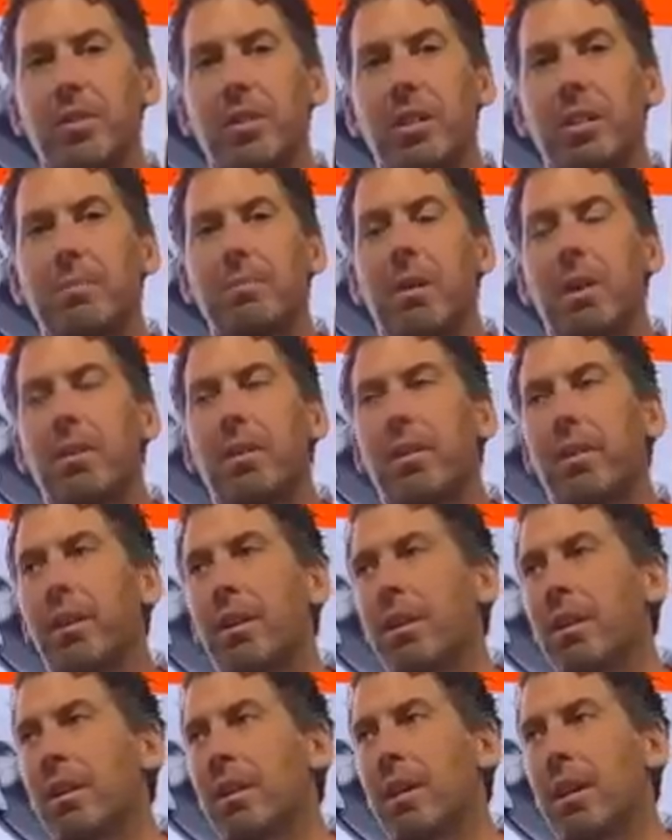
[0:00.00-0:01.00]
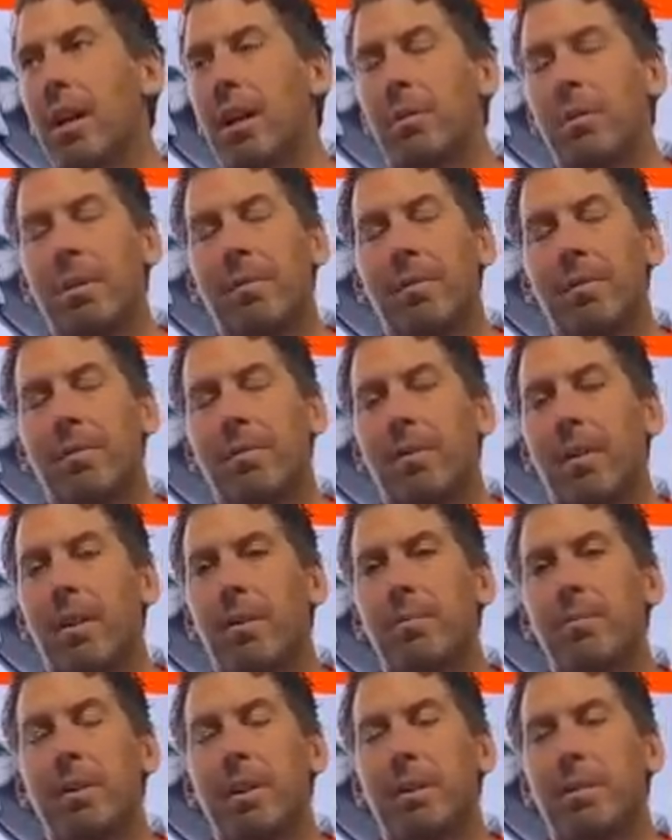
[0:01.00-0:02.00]
cars in a month. And we have a
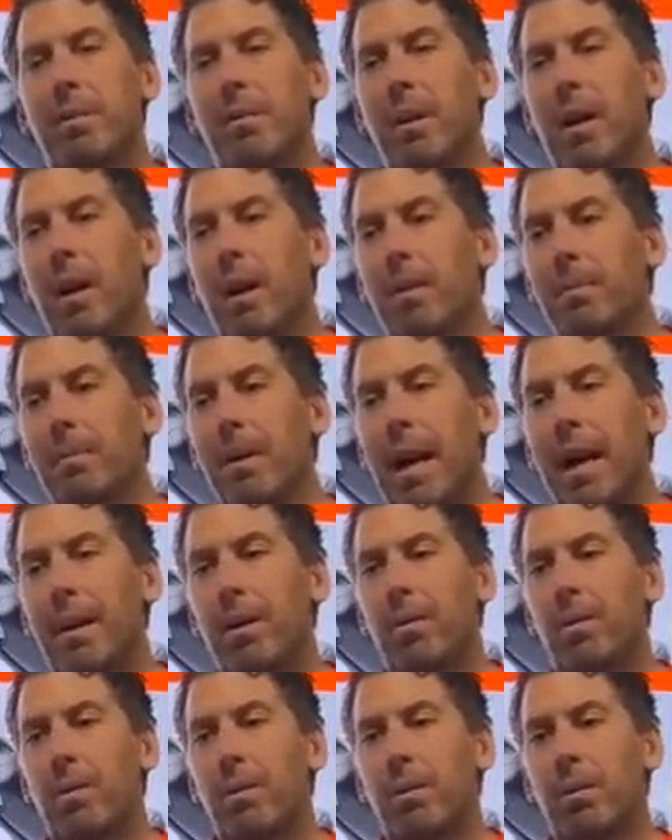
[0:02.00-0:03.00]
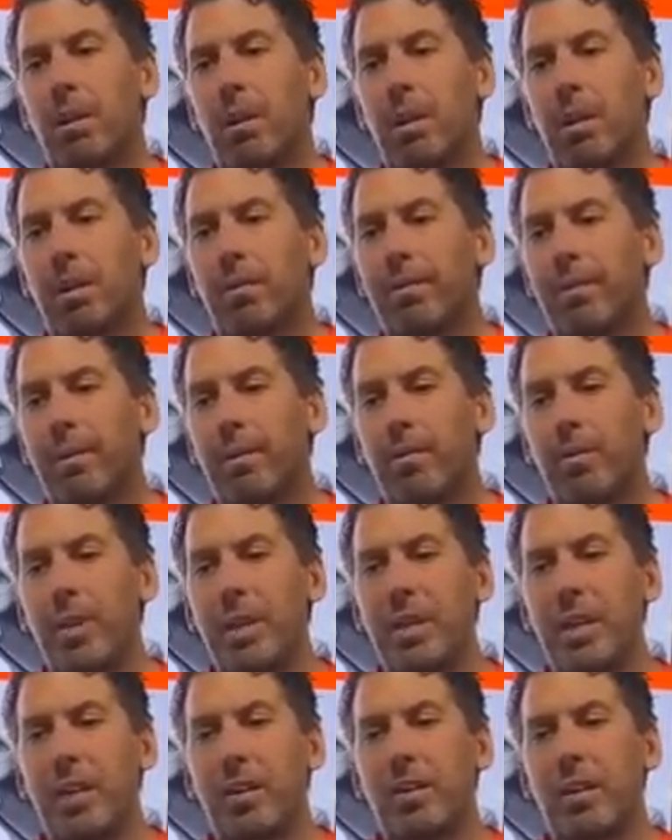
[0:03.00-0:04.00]
very big back order for
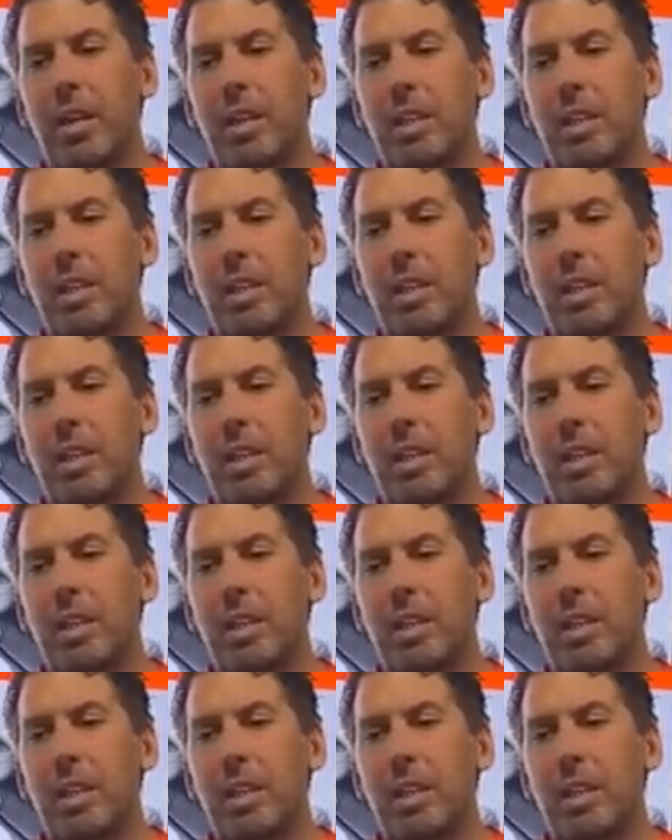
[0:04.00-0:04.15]
retail